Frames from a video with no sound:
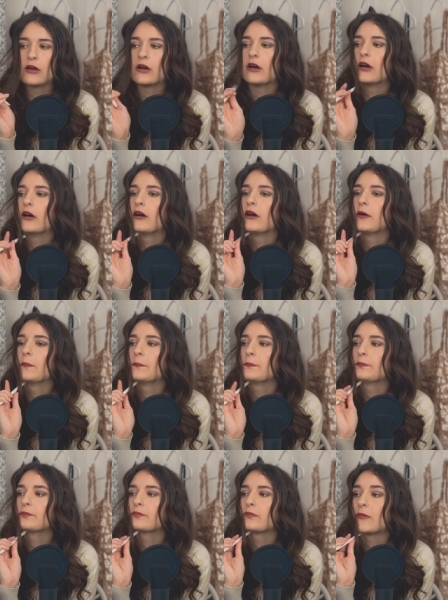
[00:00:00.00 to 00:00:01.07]

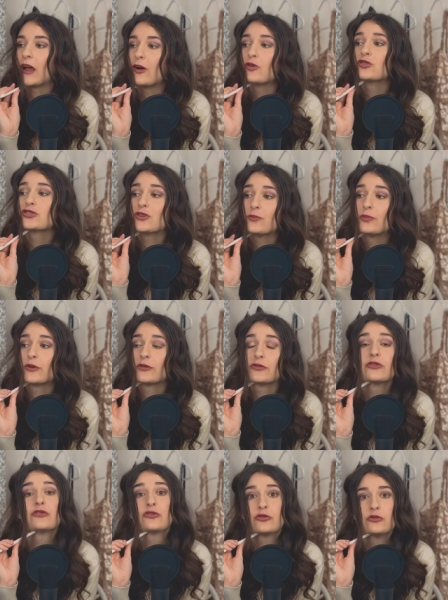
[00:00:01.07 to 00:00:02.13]
I also
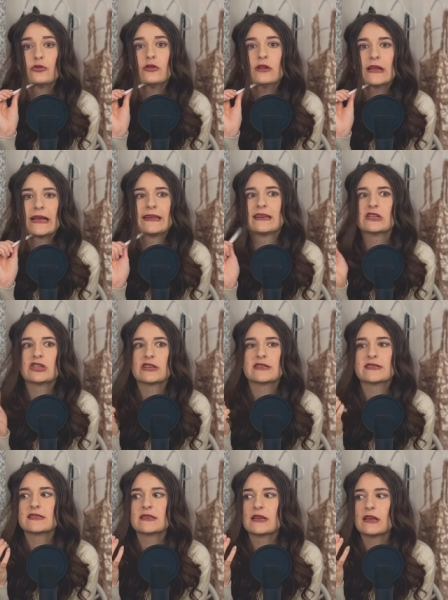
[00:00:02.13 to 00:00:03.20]
burnt tulle and it
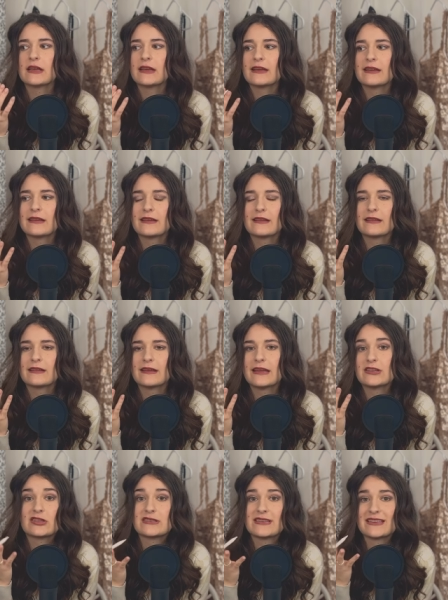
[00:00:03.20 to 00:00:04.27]
just
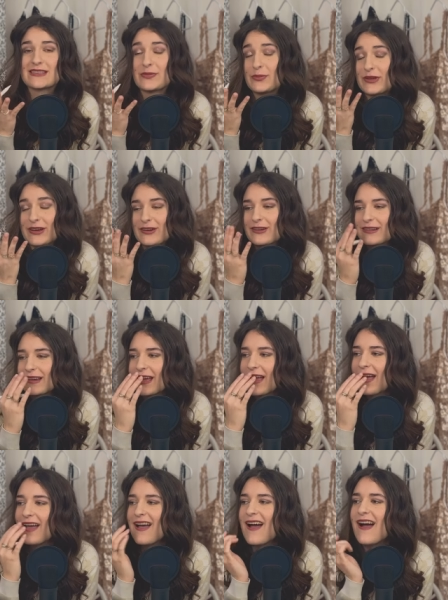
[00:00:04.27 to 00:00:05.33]
disappeared.
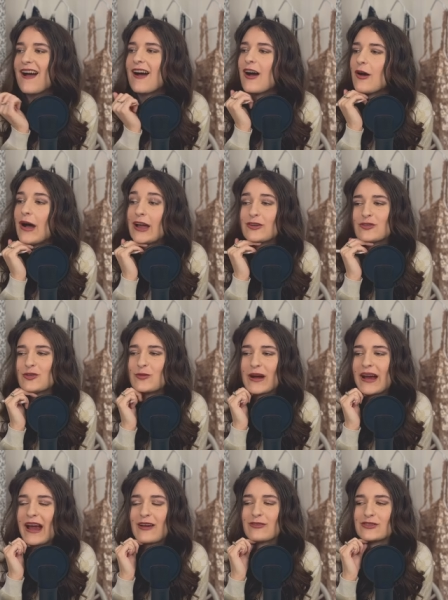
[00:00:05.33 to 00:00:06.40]
I don't know why
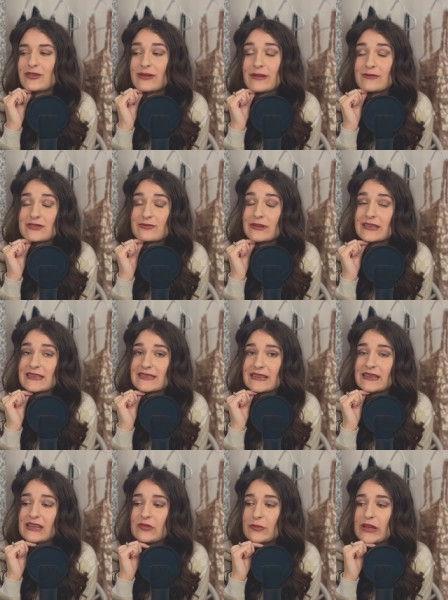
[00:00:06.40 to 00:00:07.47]
I ironed tulle. That was really
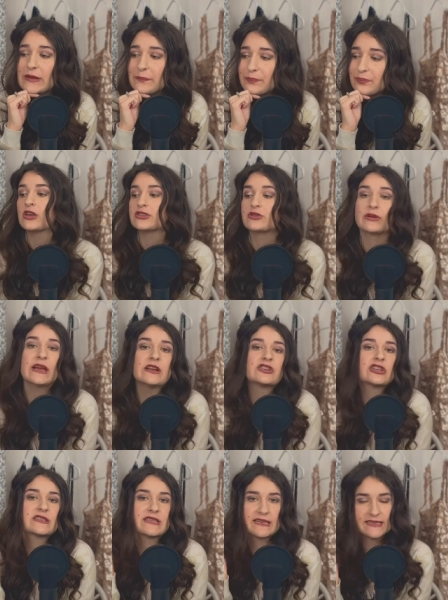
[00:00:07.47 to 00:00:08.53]
silly of me. So yeah,
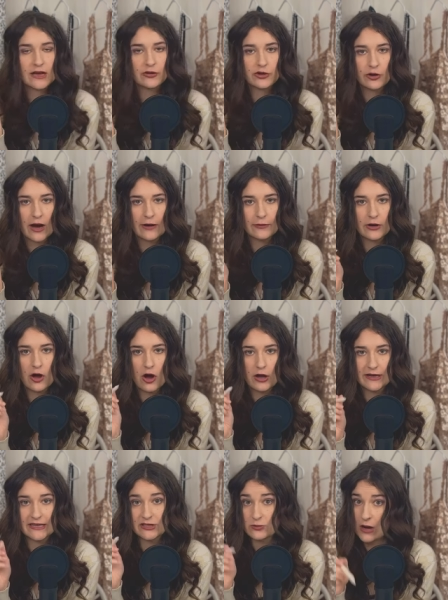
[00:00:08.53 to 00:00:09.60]
just test out your iron
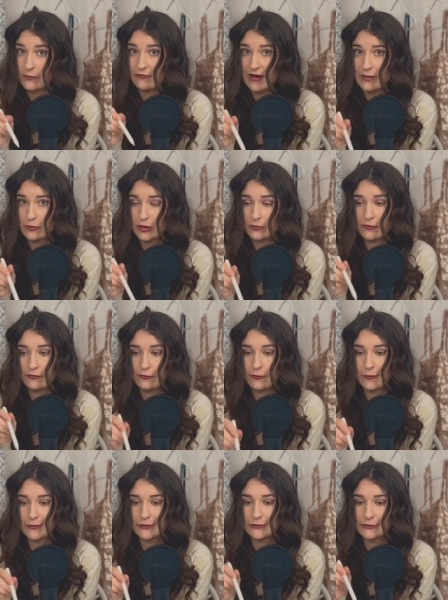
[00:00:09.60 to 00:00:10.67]
on a scrap fabric
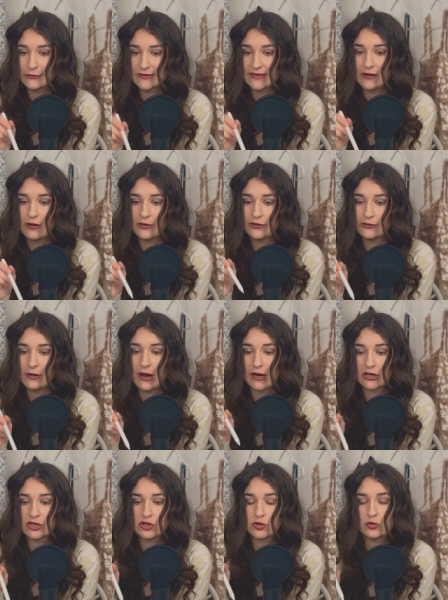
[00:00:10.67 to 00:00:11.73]
before you use it on your
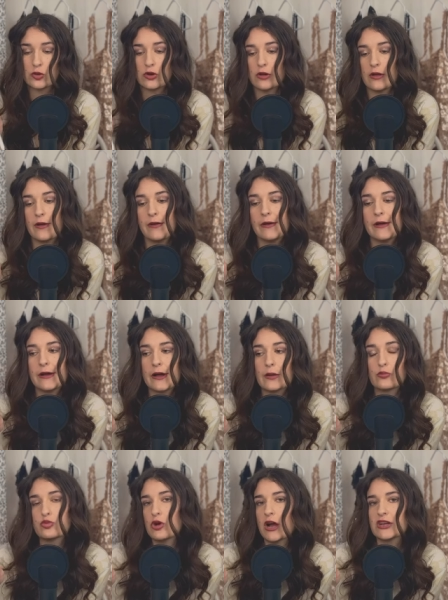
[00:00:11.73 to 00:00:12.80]
actual
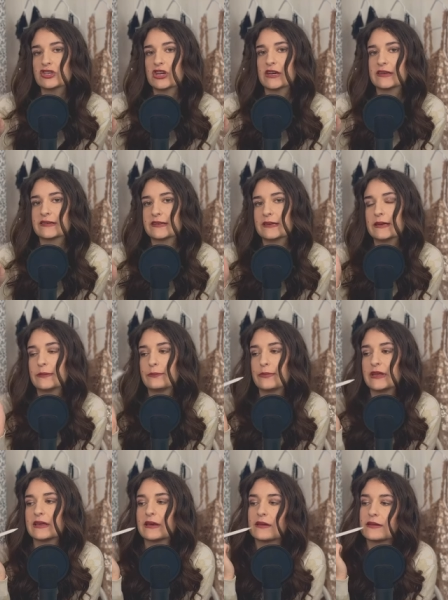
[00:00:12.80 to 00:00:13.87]
project,
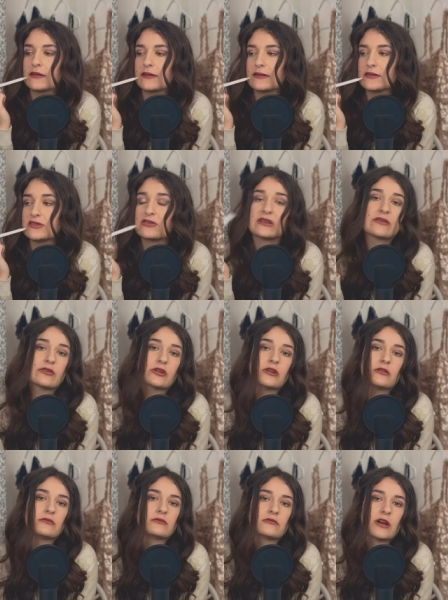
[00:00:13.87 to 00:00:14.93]
because you never
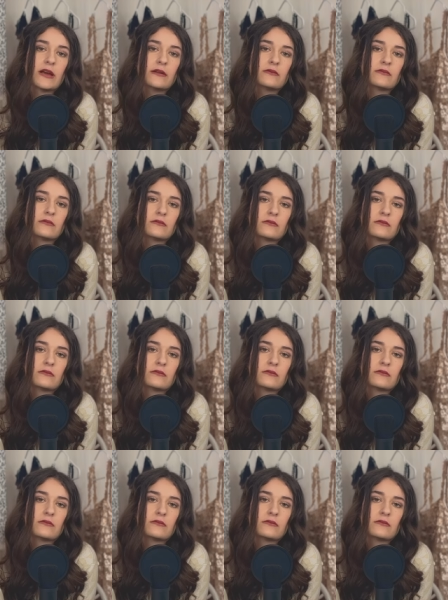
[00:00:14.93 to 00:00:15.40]
know, right?